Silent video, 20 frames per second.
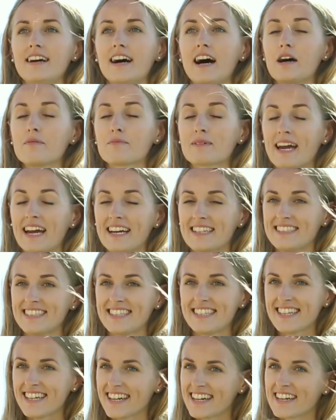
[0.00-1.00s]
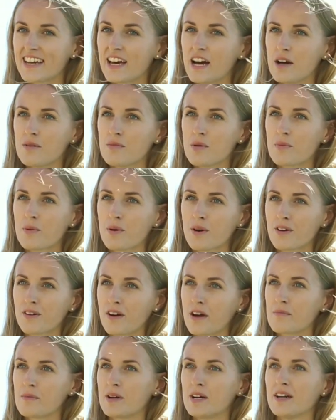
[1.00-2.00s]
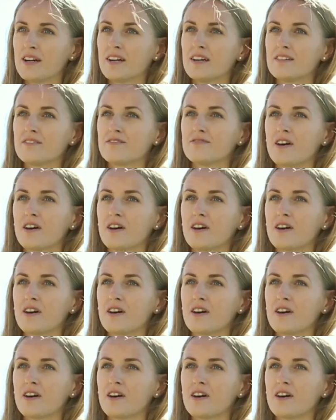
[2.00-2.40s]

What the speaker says: I'm Katie, and I'm a programmer at